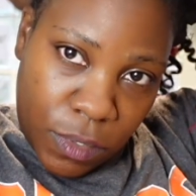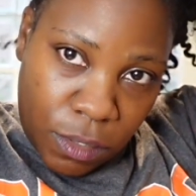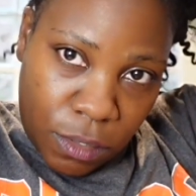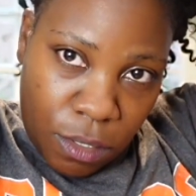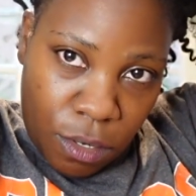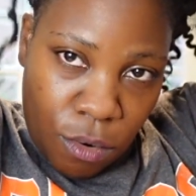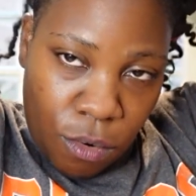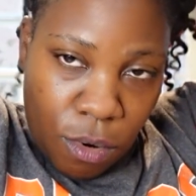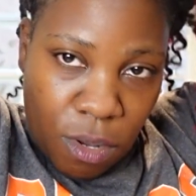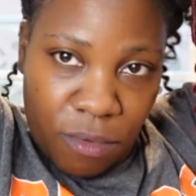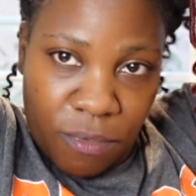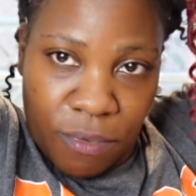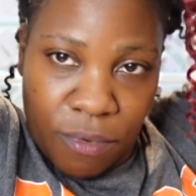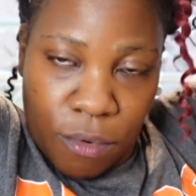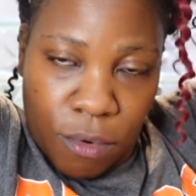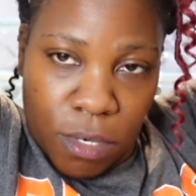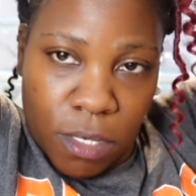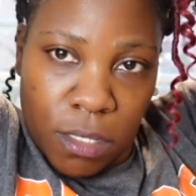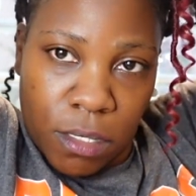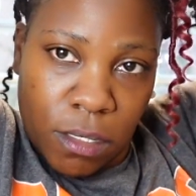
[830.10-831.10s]
going
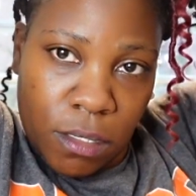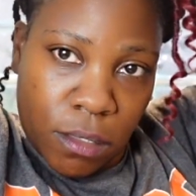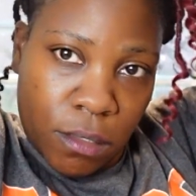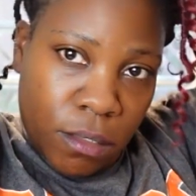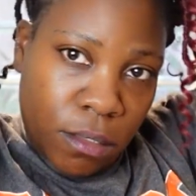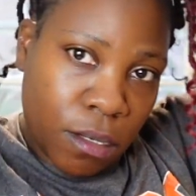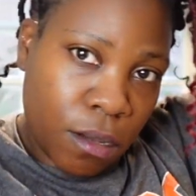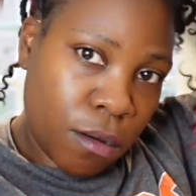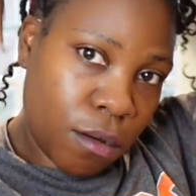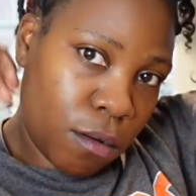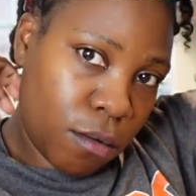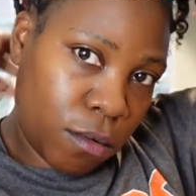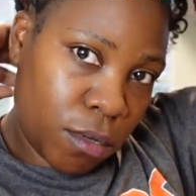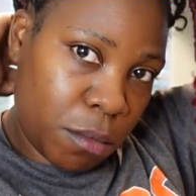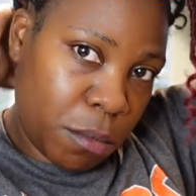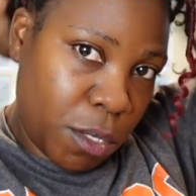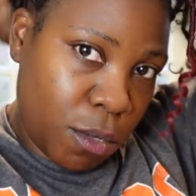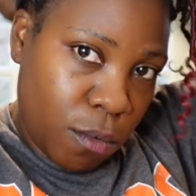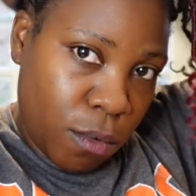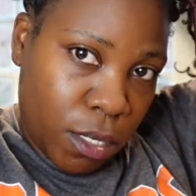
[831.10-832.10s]
for. So
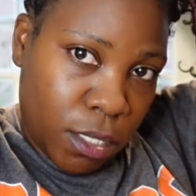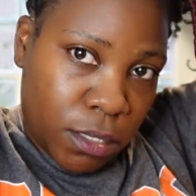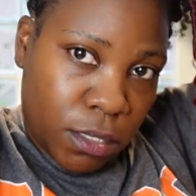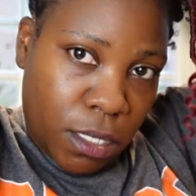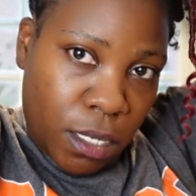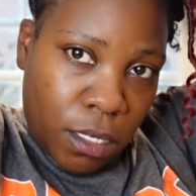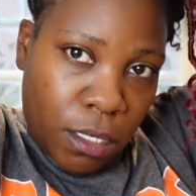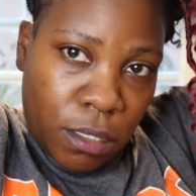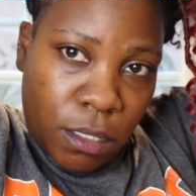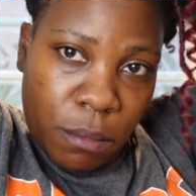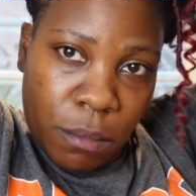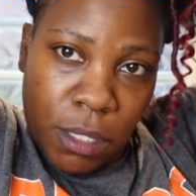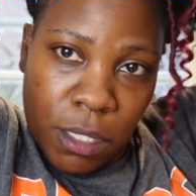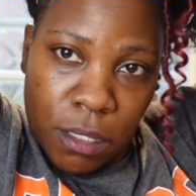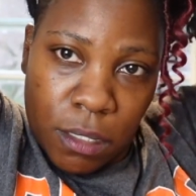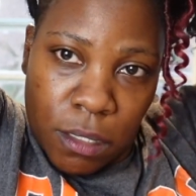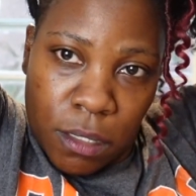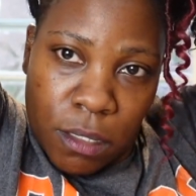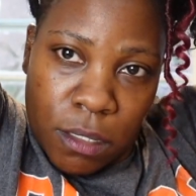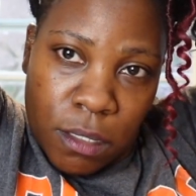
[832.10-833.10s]
give me 1 second, let me
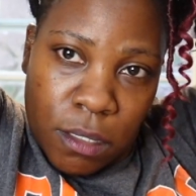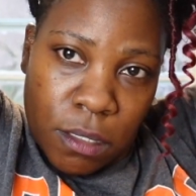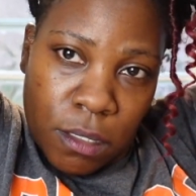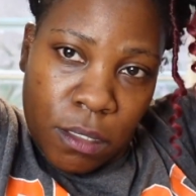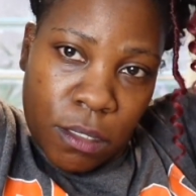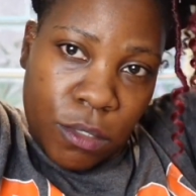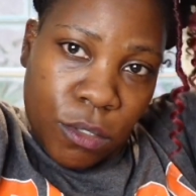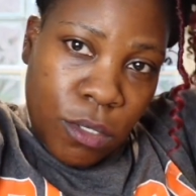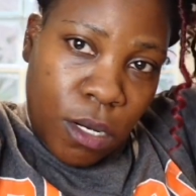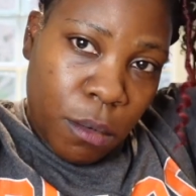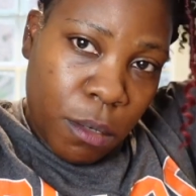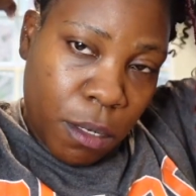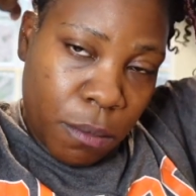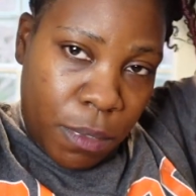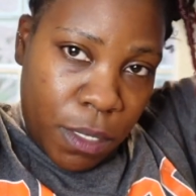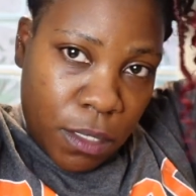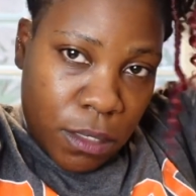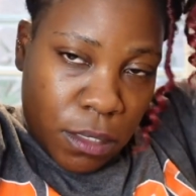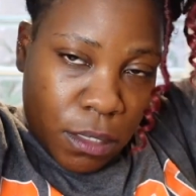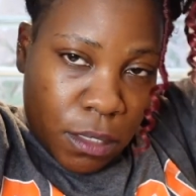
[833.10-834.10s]
try my
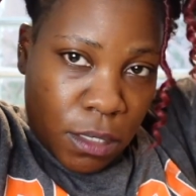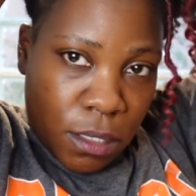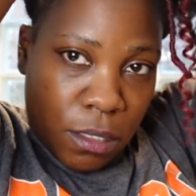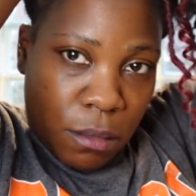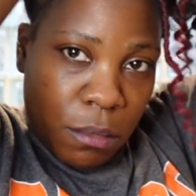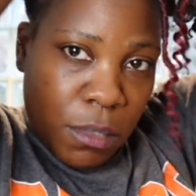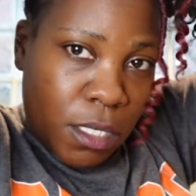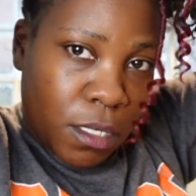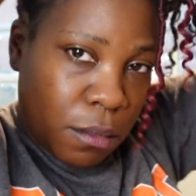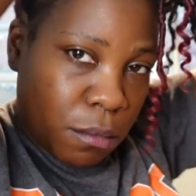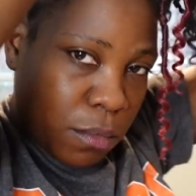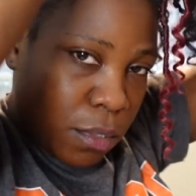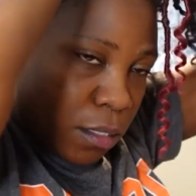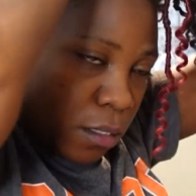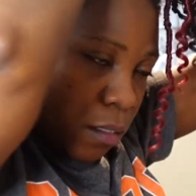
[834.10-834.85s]
best to get them up.